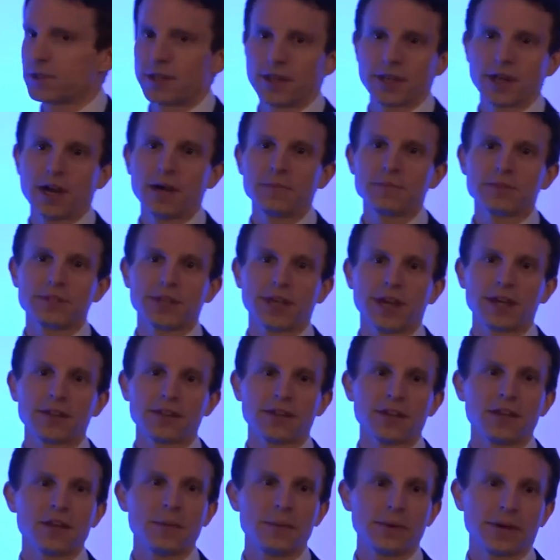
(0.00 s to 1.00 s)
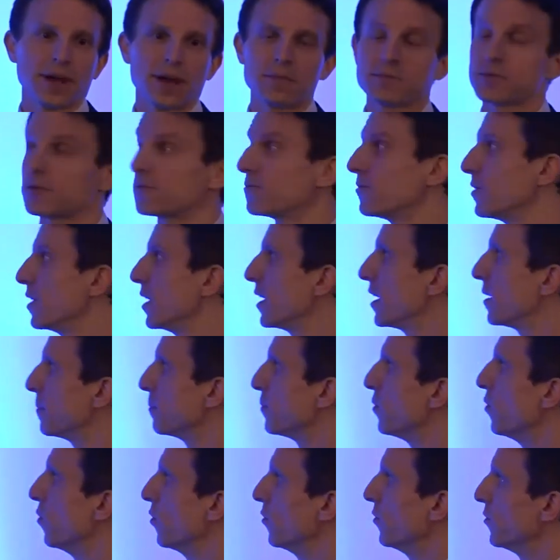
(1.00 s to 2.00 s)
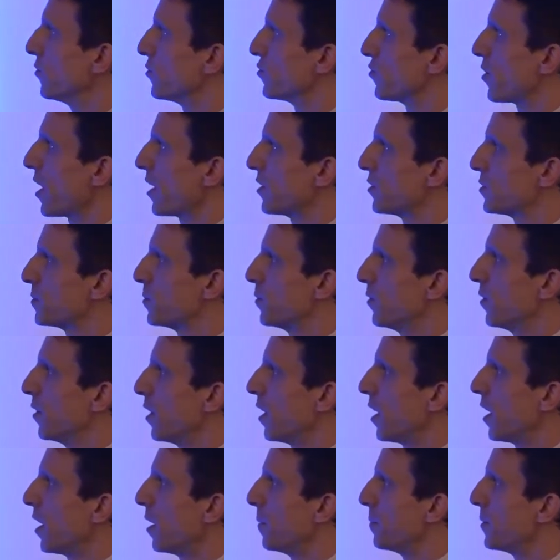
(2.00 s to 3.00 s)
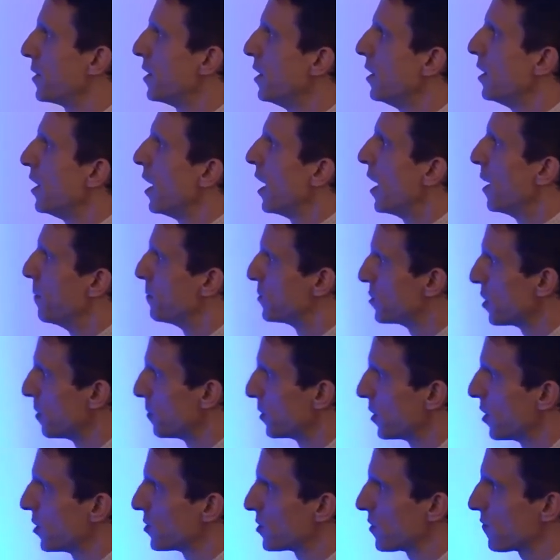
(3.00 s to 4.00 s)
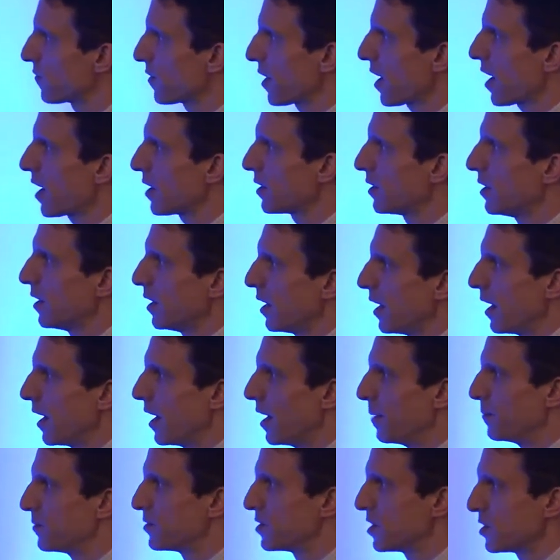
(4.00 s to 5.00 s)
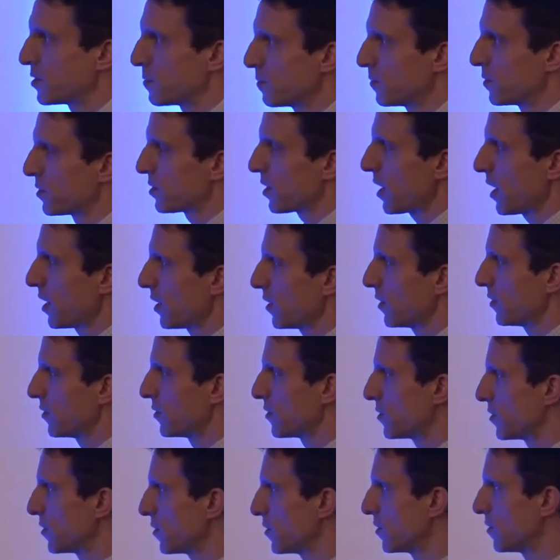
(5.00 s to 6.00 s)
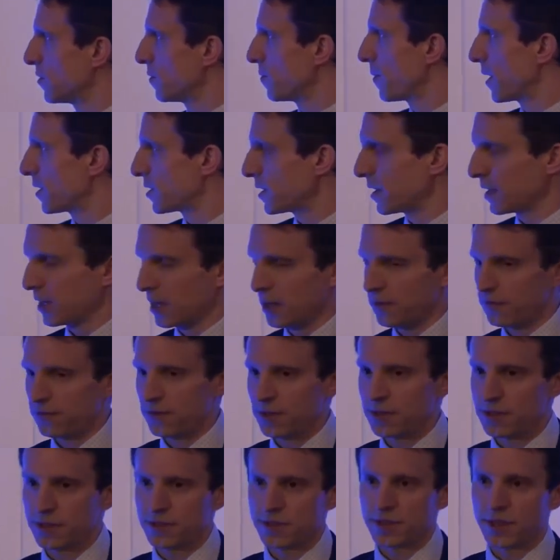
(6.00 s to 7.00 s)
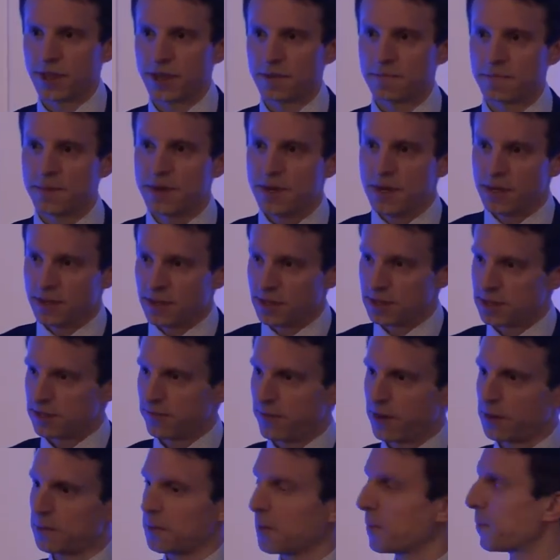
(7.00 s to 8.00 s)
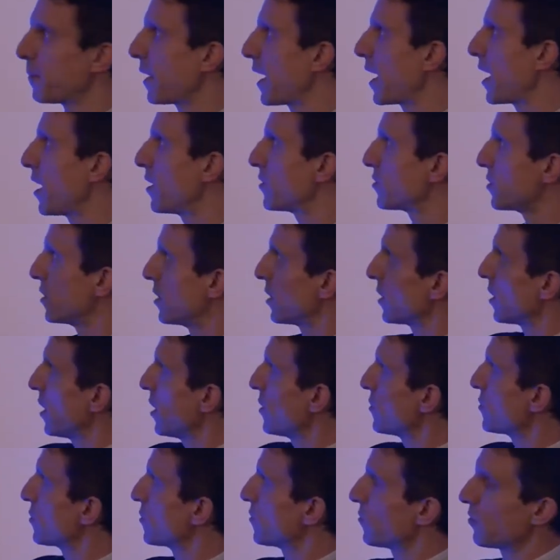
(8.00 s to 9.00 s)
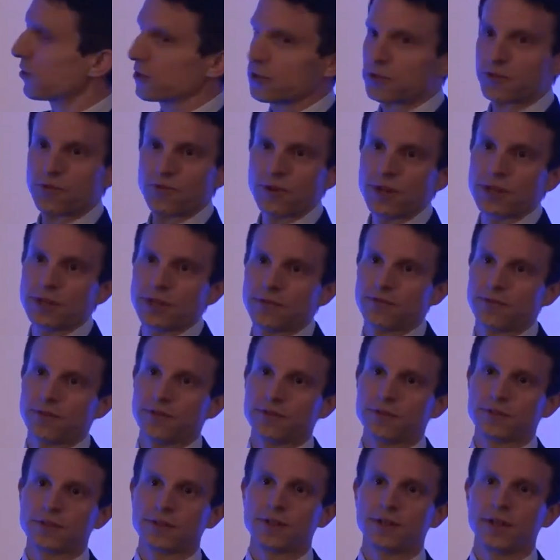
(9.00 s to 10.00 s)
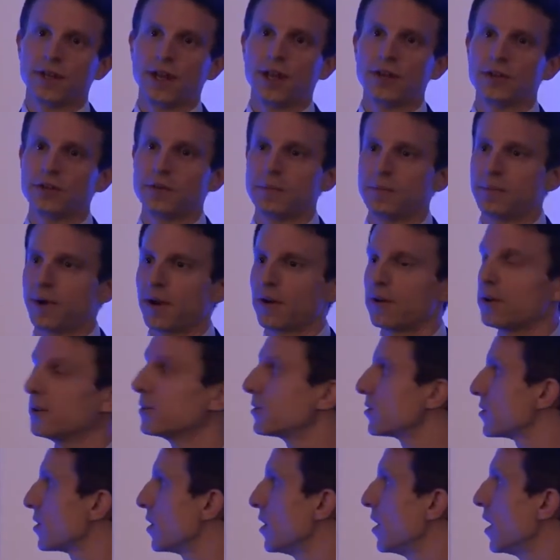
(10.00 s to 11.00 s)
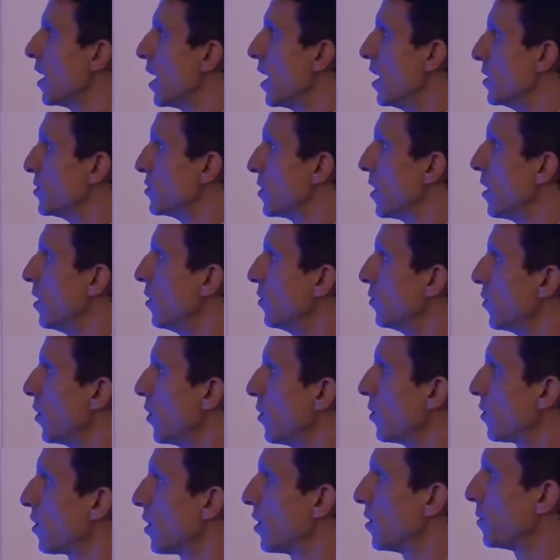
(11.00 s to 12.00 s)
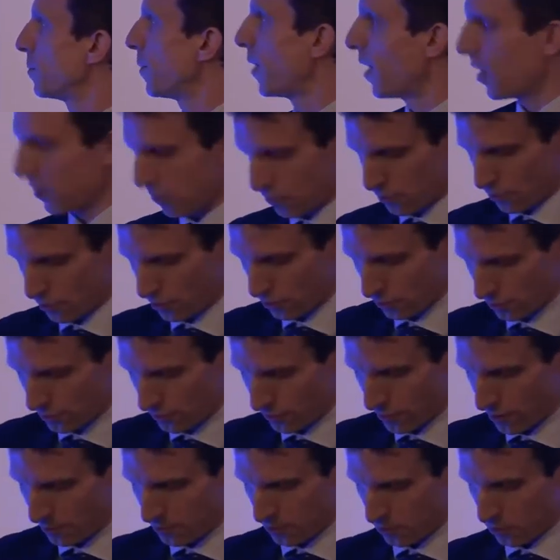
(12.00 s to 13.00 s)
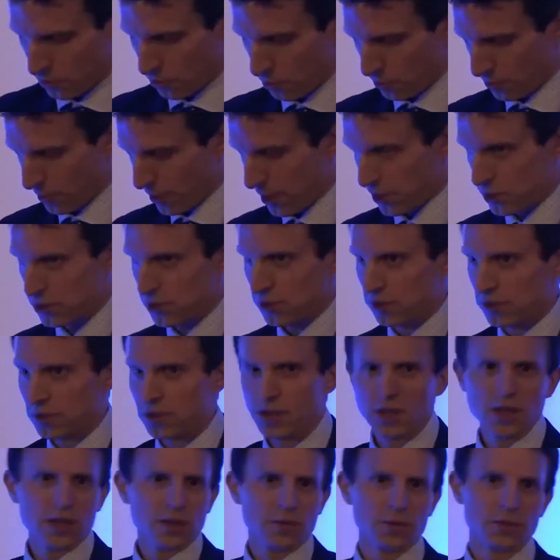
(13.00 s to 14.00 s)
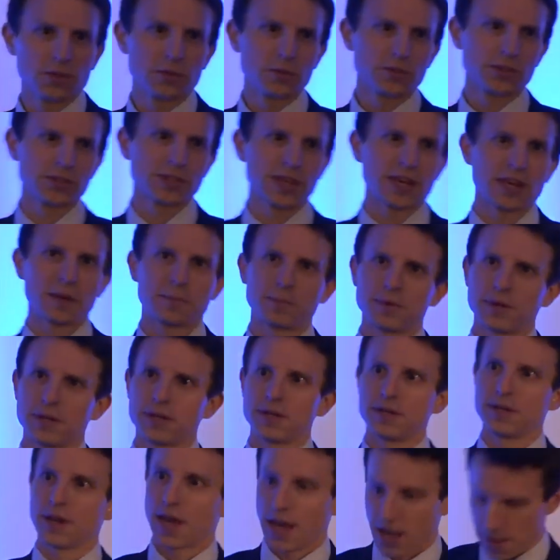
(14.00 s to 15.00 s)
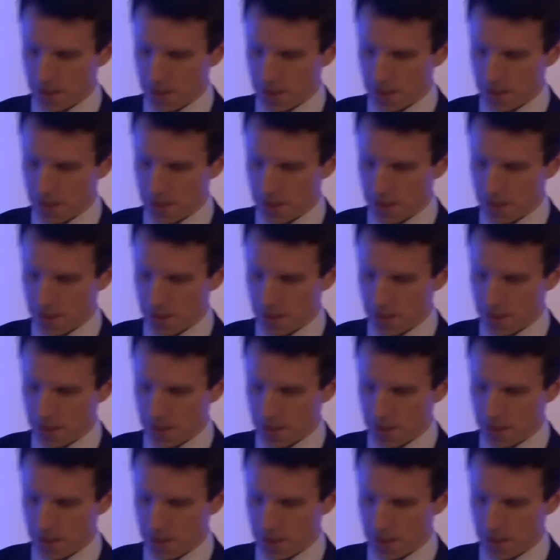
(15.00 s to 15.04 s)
So they come together, and it becomes a really important transport hub. So because of that, decision was taken to basically give this these development powers, and it cuts across three different London boroughs to Old Oak and Park Royal Development Corporation, which was set up in